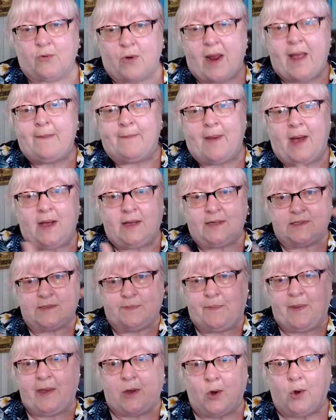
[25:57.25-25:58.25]

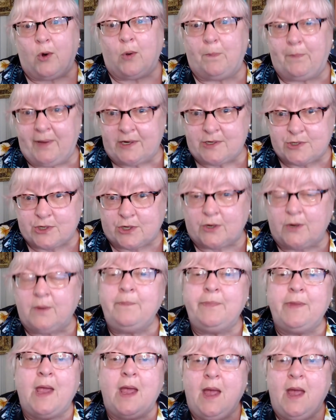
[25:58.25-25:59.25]
grandma's big old pitcher.